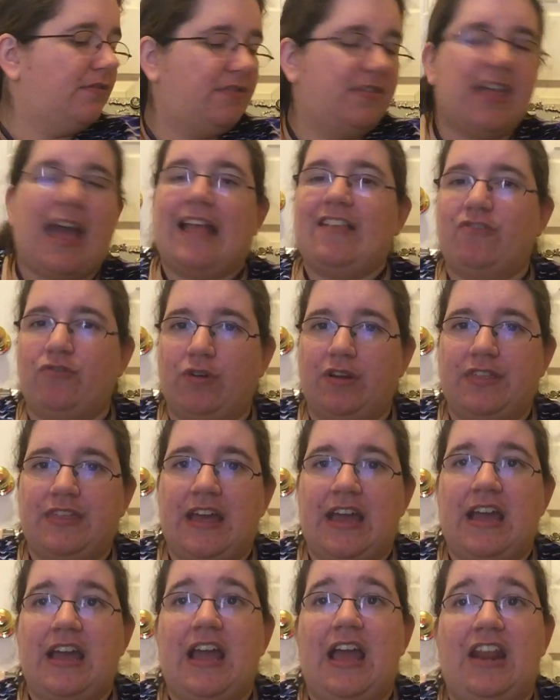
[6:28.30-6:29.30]
That sort of
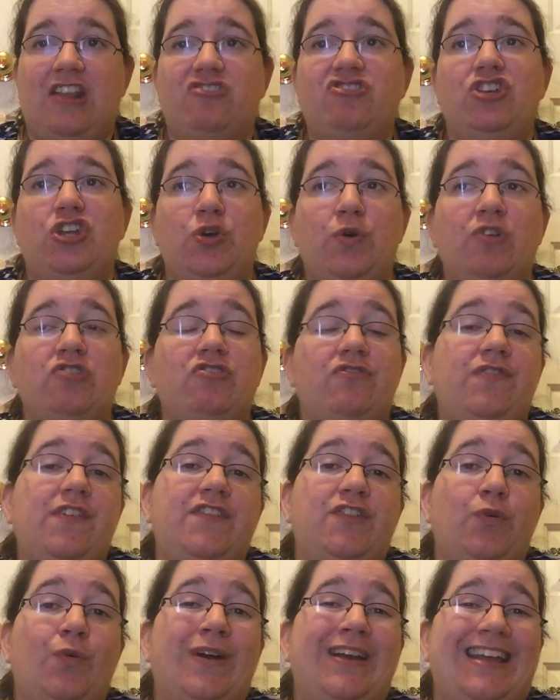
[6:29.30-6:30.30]
thing. It is
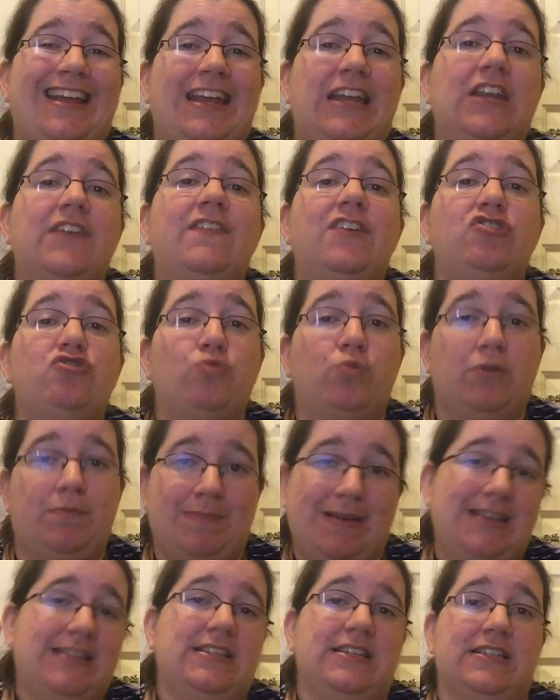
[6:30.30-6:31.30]
251 individual
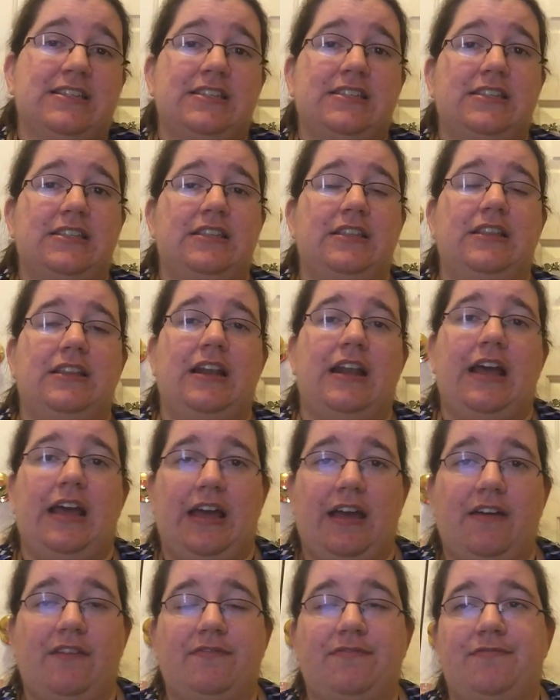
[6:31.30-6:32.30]
pieces that I
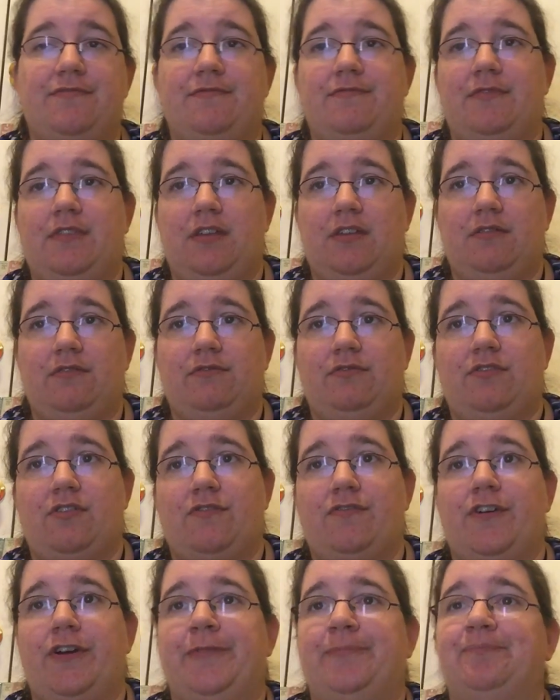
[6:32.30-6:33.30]
have so
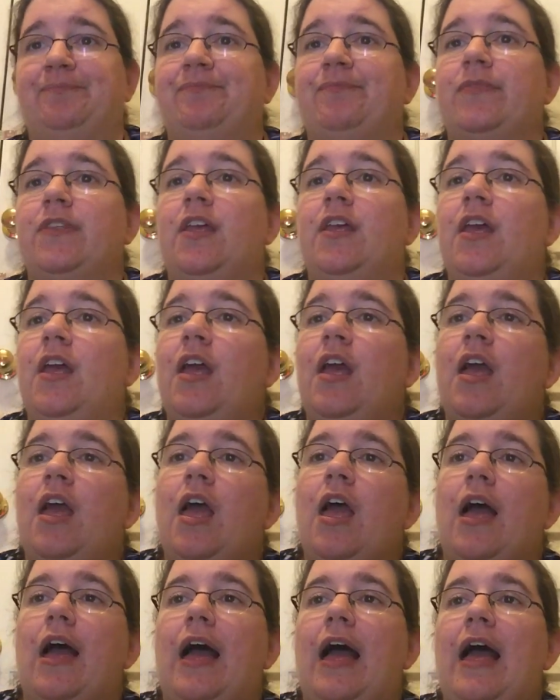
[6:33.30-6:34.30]
far.
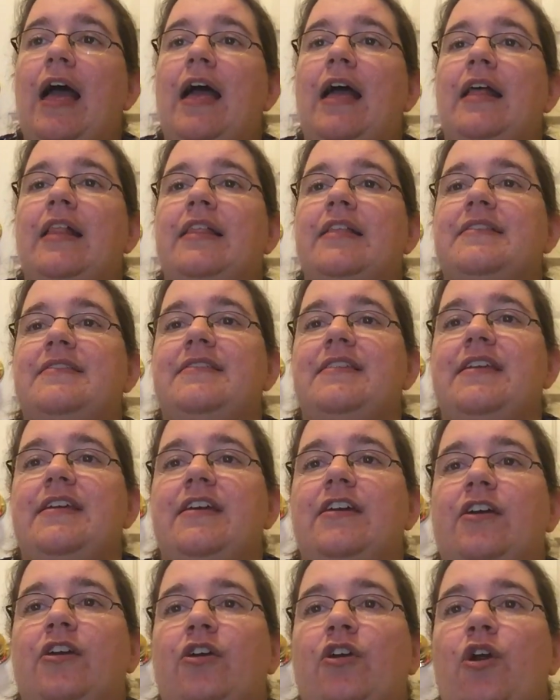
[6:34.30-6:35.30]
Let's see
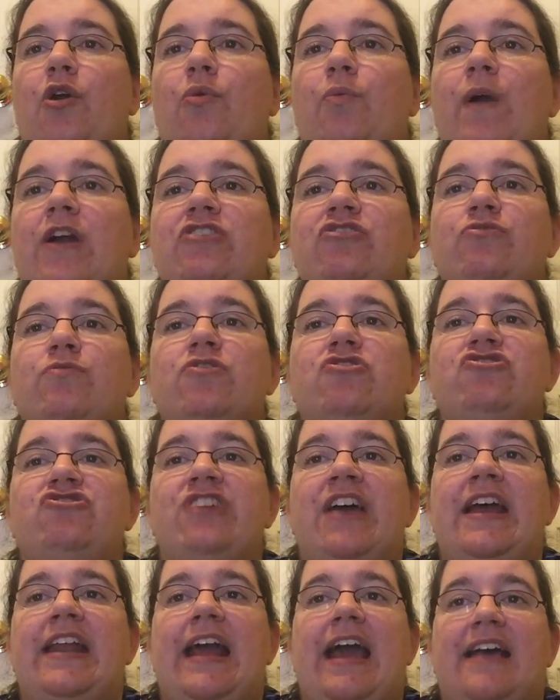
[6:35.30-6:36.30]
here. Rachel
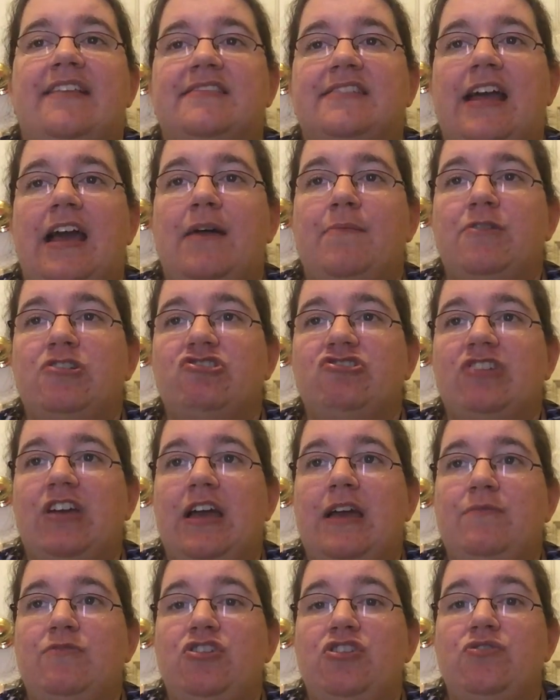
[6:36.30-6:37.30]
Rochette asked, how much
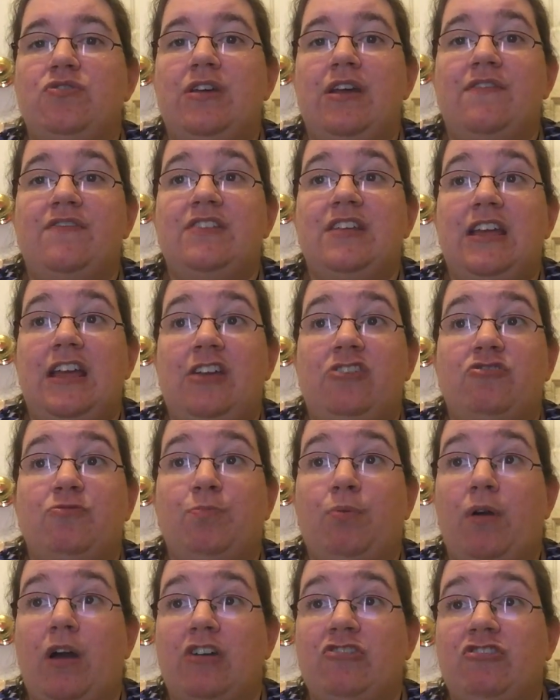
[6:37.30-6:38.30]
time do you give to each
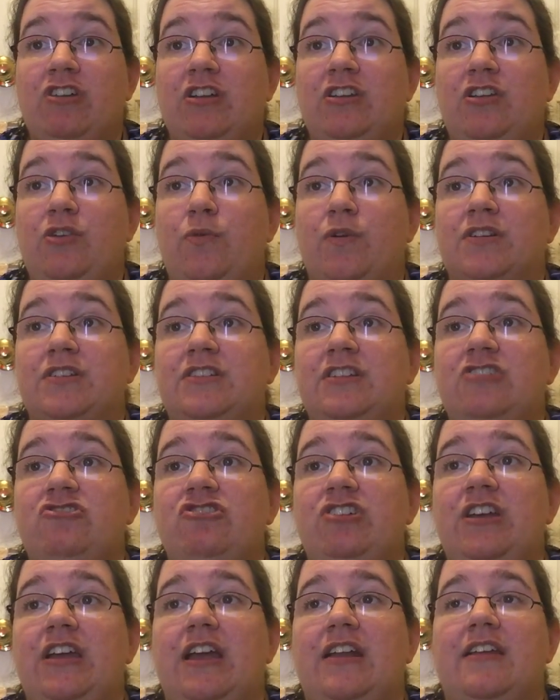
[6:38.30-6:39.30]
project you are
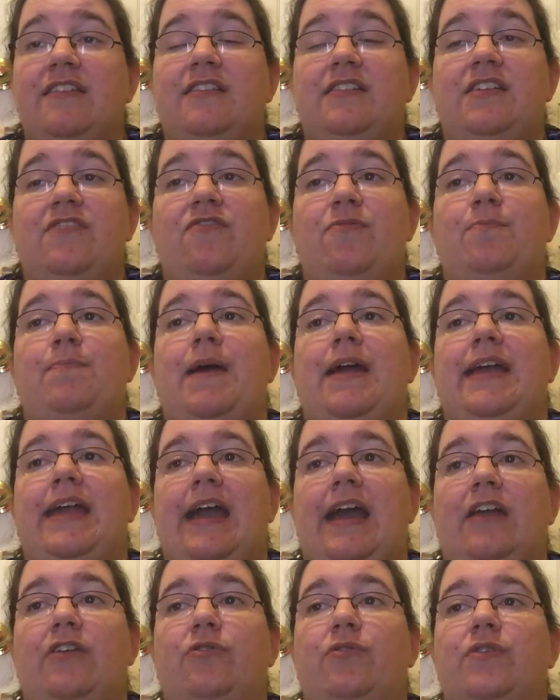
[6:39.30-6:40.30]
stitching, and does it differ by
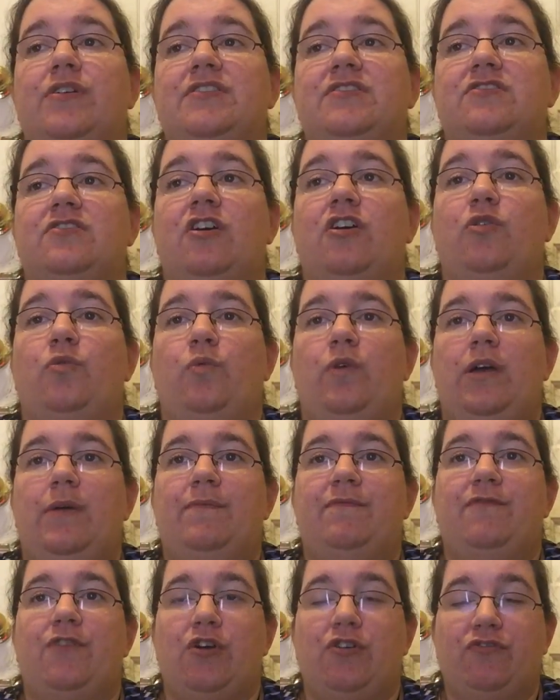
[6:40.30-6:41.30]
category, start,
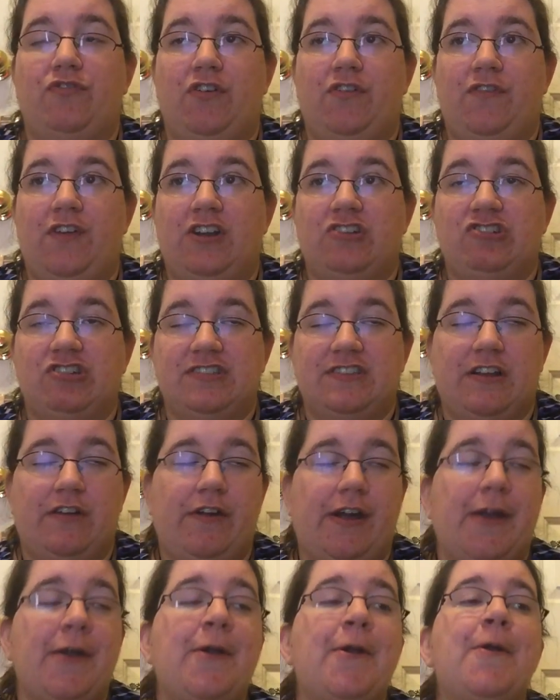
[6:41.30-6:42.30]
whip, focus for finish,
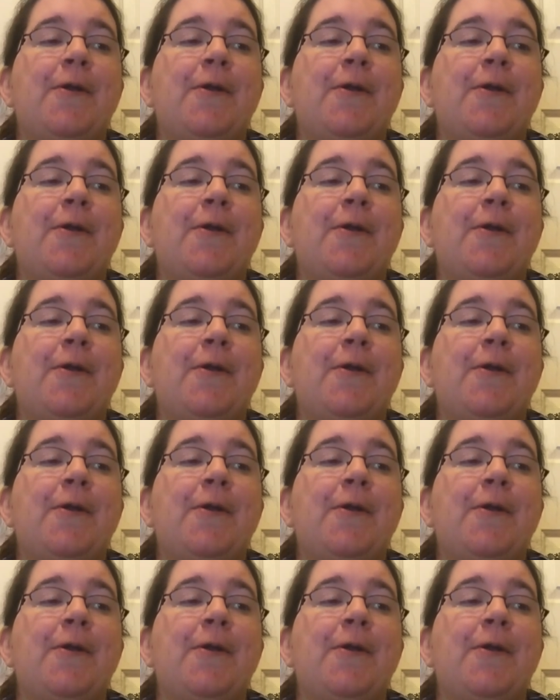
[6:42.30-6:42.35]
etc.?